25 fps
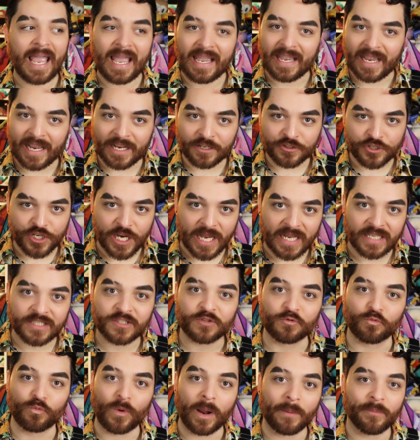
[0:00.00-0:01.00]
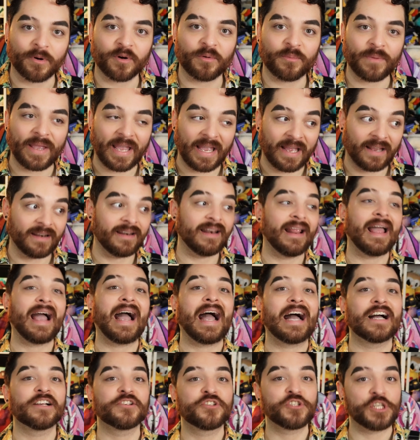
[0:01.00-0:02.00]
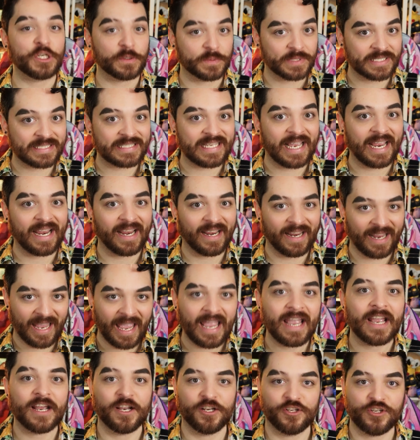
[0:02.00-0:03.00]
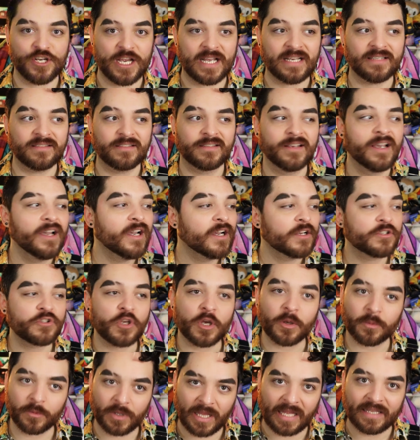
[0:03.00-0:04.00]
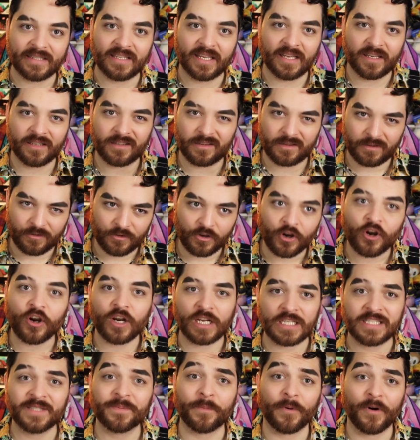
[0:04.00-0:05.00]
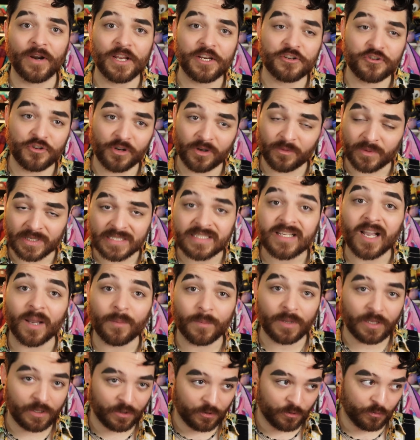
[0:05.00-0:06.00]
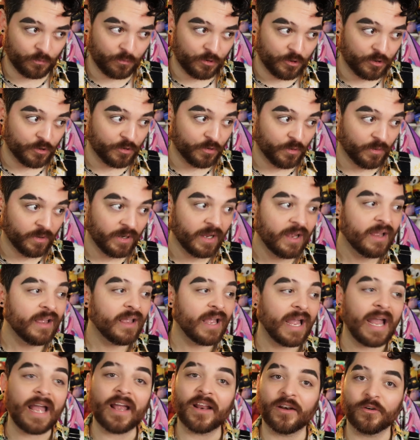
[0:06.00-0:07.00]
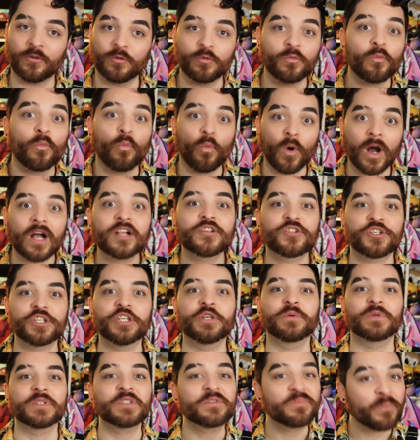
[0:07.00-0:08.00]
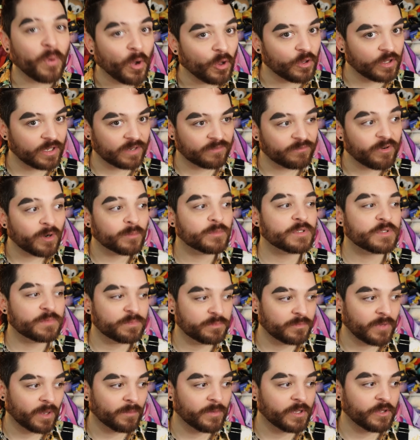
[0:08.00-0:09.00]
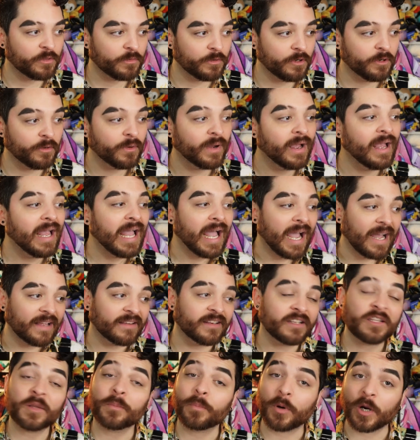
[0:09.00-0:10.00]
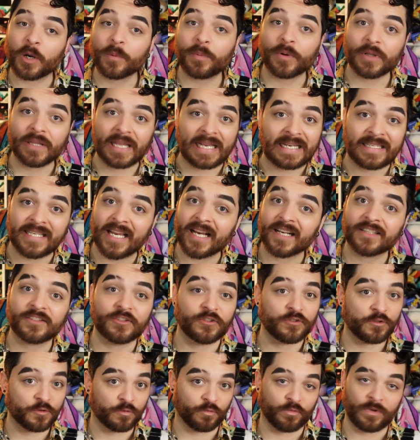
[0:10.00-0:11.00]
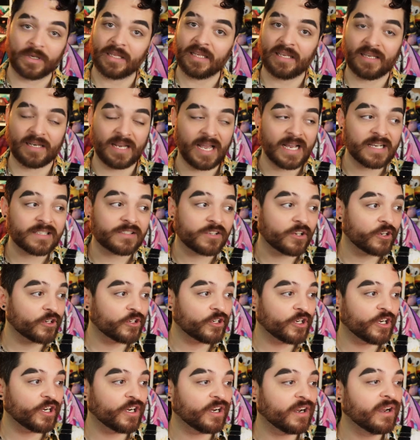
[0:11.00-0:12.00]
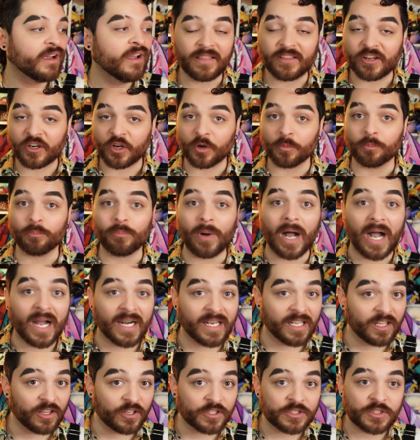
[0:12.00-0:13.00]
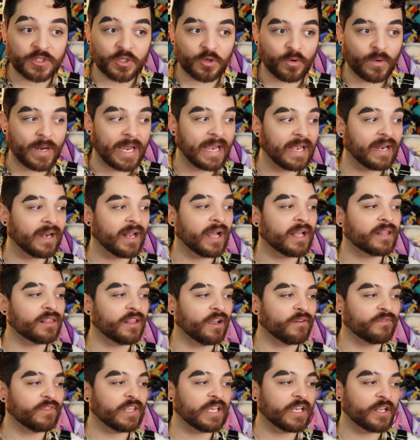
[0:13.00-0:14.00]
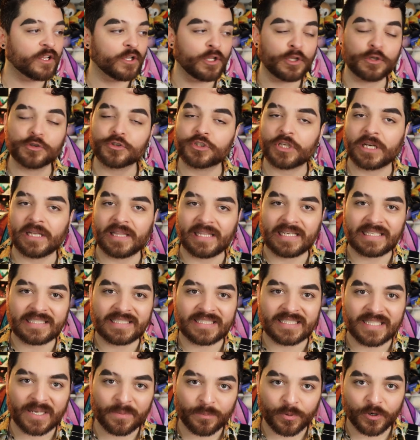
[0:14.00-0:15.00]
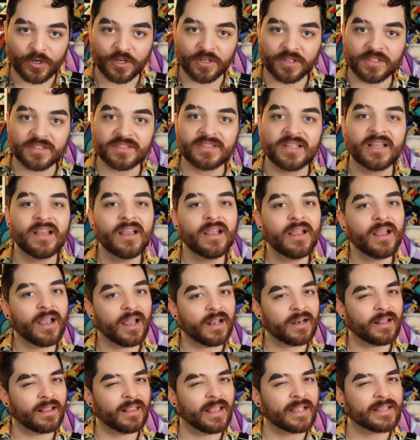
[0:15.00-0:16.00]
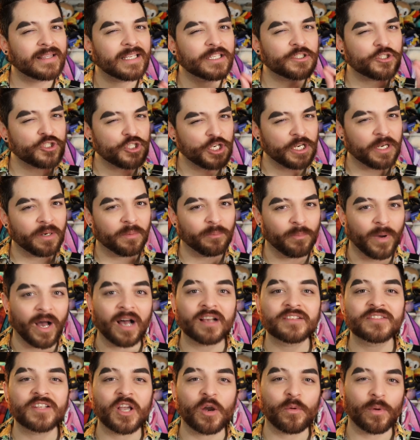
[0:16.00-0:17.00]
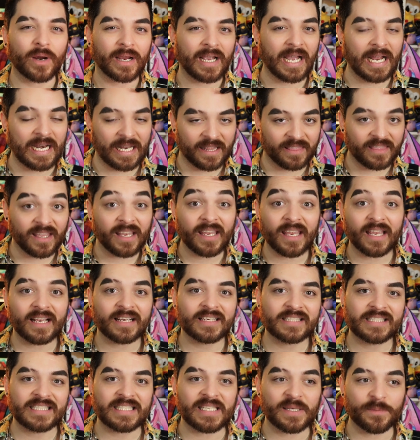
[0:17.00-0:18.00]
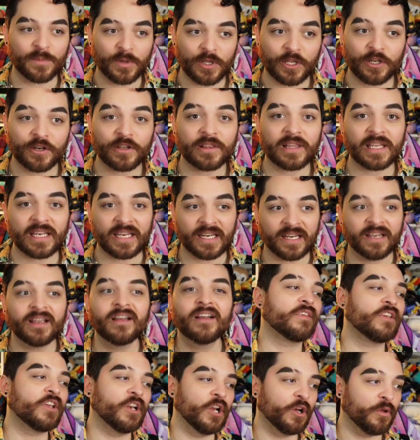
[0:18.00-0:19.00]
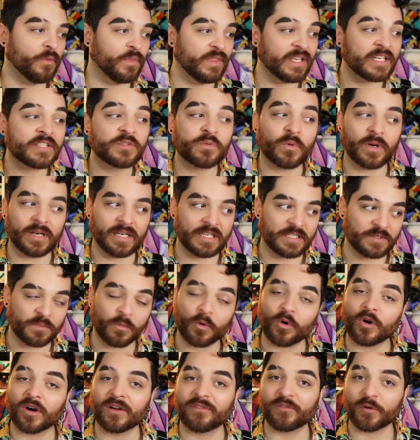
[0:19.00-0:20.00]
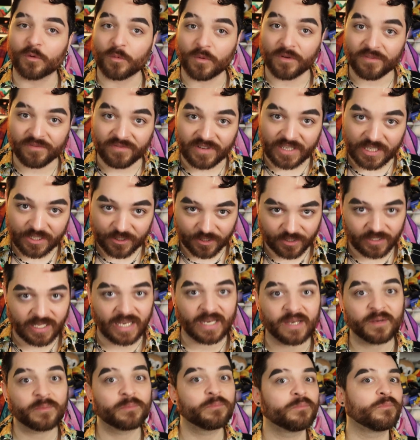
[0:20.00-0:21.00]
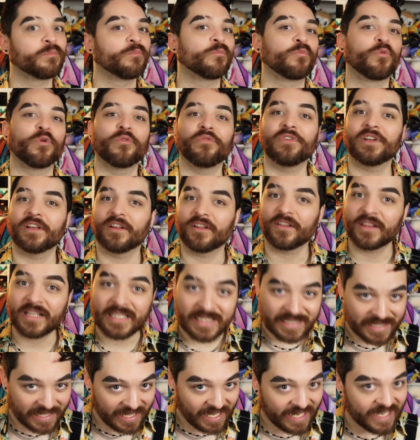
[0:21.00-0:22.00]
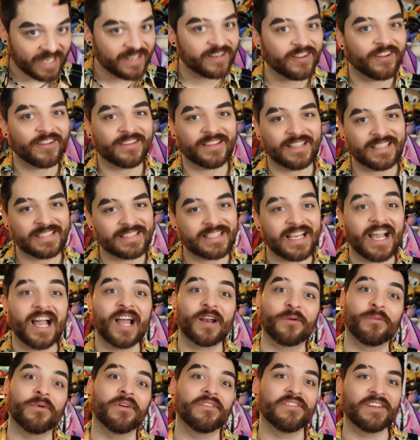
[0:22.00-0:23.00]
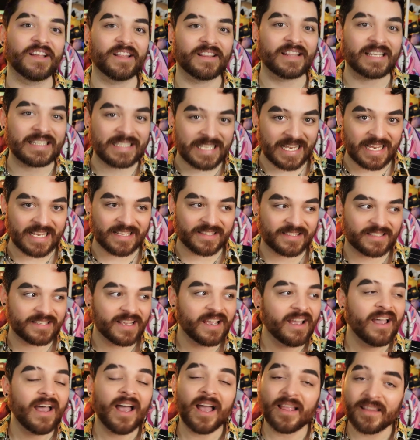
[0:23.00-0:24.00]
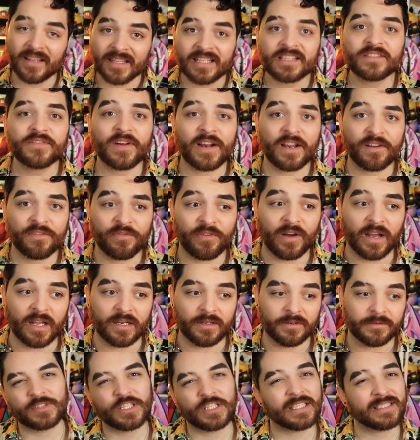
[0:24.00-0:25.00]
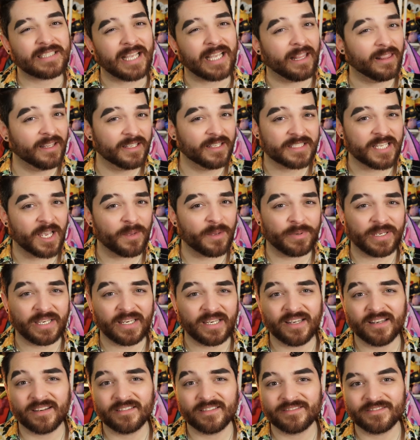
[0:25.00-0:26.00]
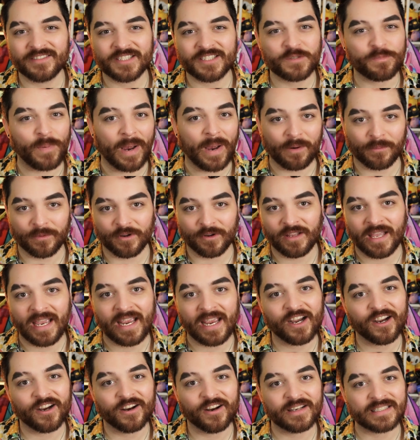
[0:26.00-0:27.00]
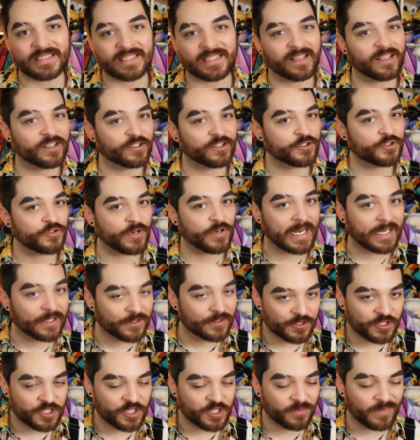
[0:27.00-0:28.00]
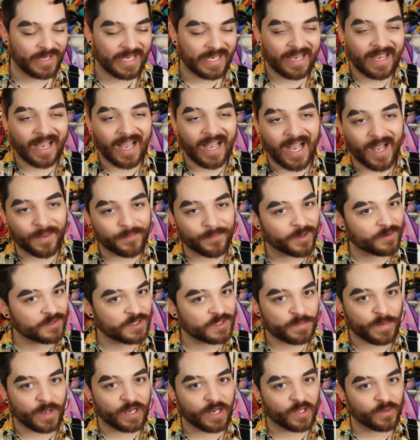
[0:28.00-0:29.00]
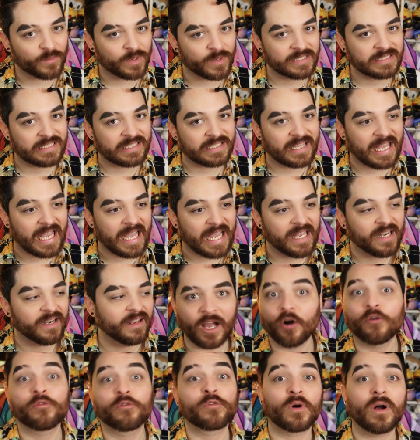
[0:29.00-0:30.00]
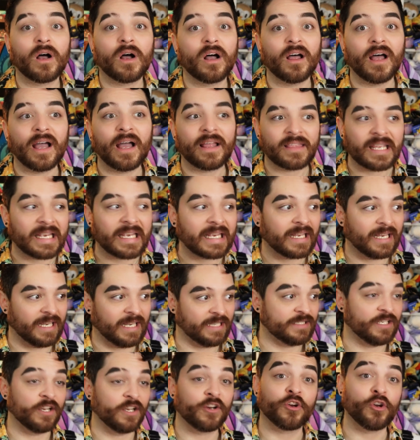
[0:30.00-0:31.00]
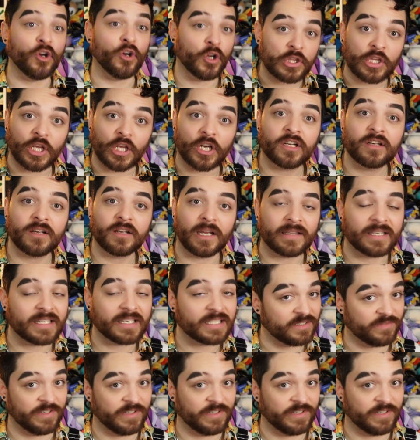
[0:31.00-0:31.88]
AHS Rubberman as she was saying AHS. So I'm glad that her inspiration was coming through and what she was pulling from was coming through. I think the purple latex looks really nice on her. I think her body looks great. I love the inclusion of these zippers. And I like that she and Bosco were kind of thinking similarly. You know, this one is more of a reveal, like reveal the slit on the side, reveal the tits. I think it's very fun. The Teletubby spiral hair is a little strange to me. I'm not responding well to that. Overall, I think it's a good look. I think it's